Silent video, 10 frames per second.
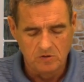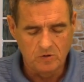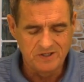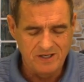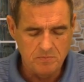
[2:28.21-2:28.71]

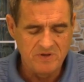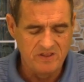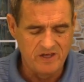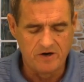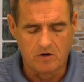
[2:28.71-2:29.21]
Lord, give me
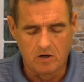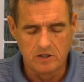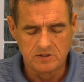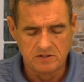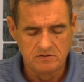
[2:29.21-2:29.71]
that
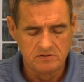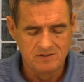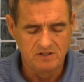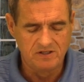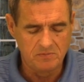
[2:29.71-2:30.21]
heart.
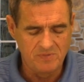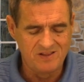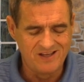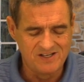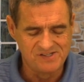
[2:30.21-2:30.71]
Give
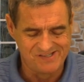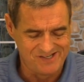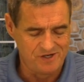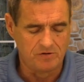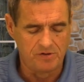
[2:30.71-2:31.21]
me that
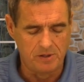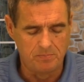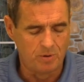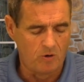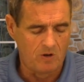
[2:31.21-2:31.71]
zeal
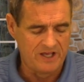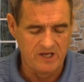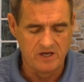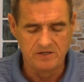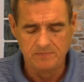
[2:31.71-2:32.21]
that Paul
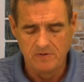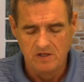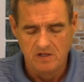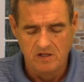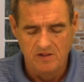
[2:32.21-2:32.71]
had
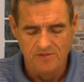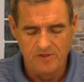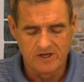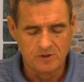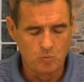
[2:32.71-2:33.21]

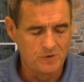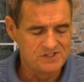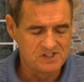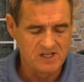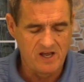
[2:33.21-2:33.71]
that could
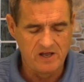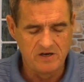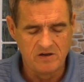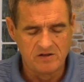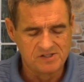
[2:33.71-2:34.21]

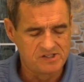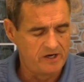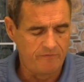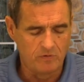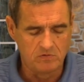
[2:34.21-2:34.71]
withstand
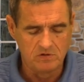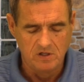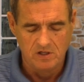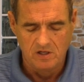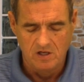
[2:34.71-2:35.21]

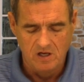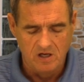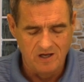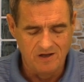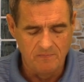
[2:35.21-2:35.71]
several
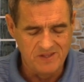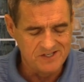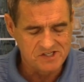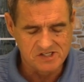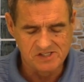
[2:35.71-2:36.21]
uh,
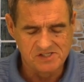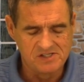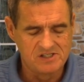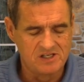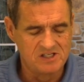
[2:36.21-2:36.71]

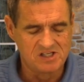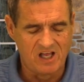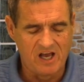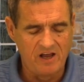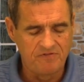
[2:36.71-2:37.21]
instances in his
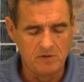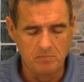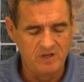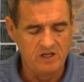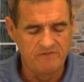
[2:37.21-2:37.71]
life
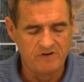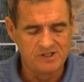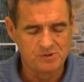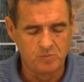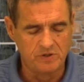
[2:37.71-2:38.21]
that many of
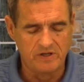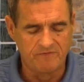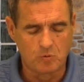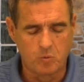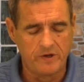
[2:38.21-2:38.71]
us would
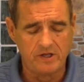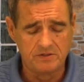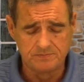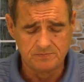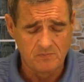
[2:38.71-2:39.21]
have
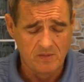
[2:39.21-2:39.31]
quit.